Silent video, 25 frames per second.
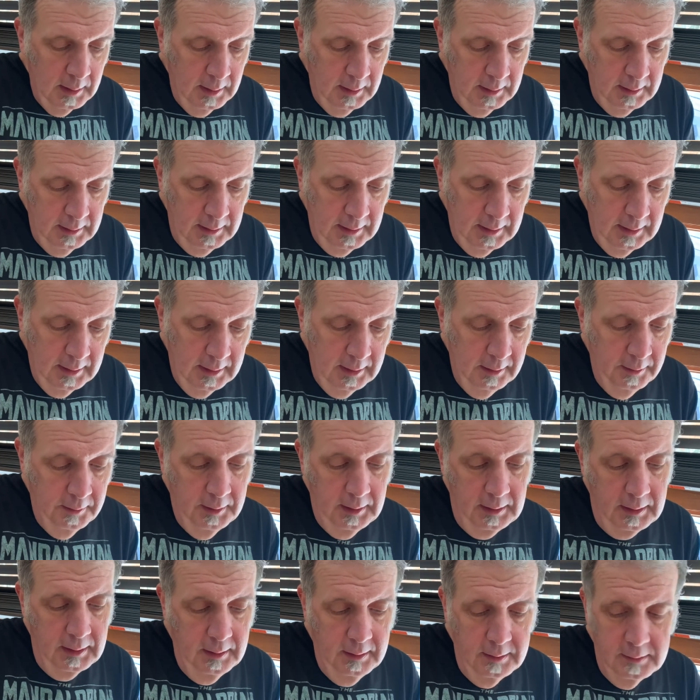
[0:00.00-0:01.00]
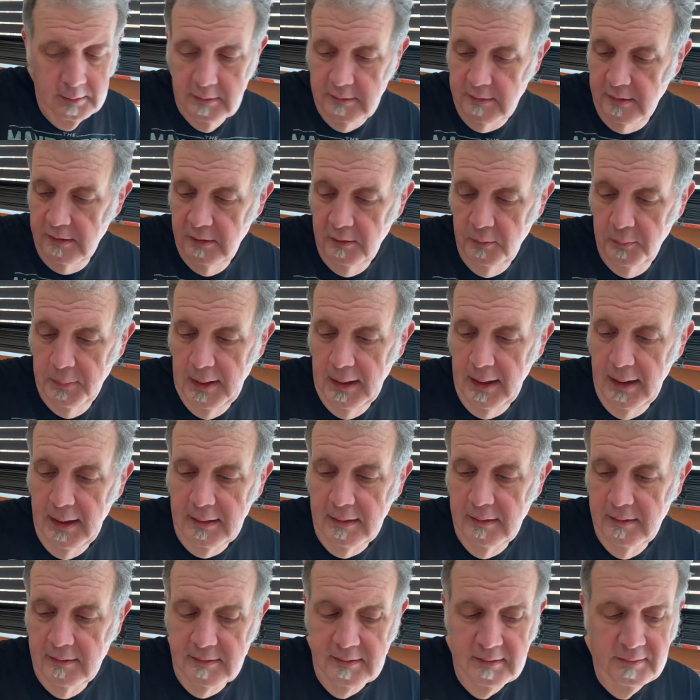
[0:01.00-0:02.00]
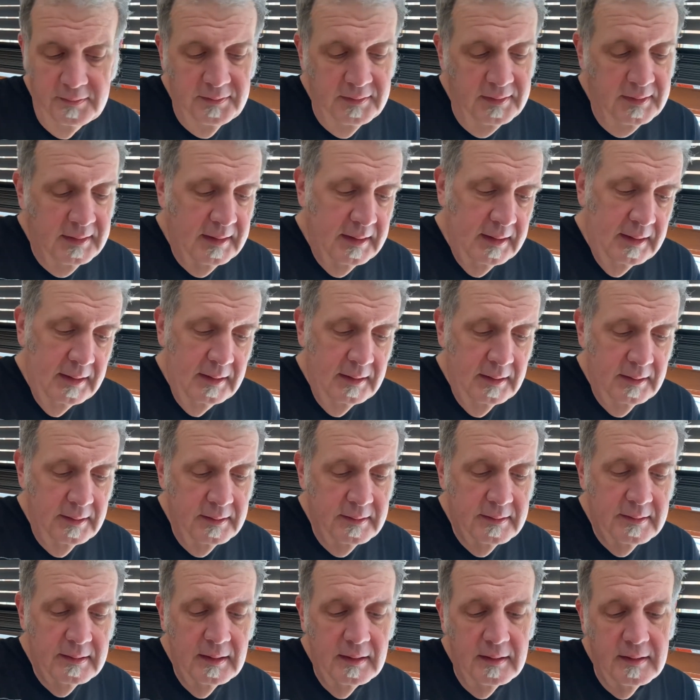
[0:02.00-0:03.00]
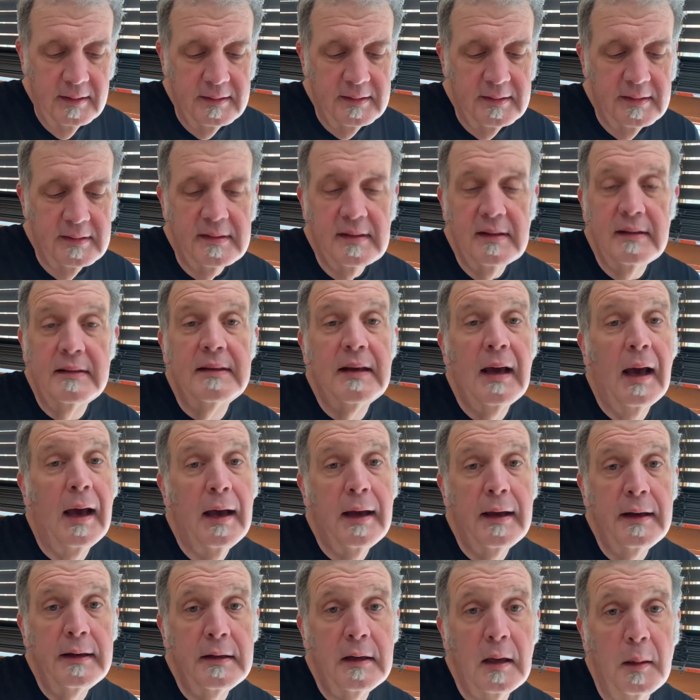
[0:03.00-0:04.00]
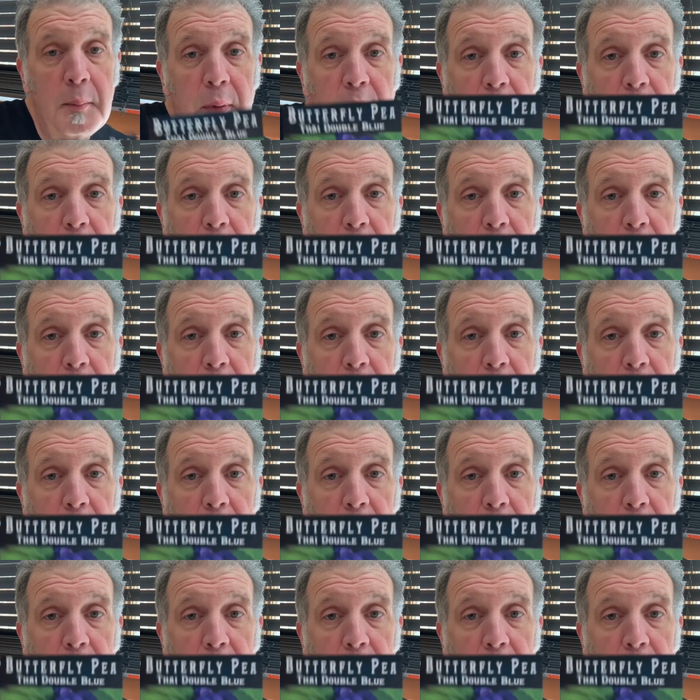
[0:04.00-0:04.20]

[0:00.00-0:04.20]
Now I got 2 packets of these. This is the Thai double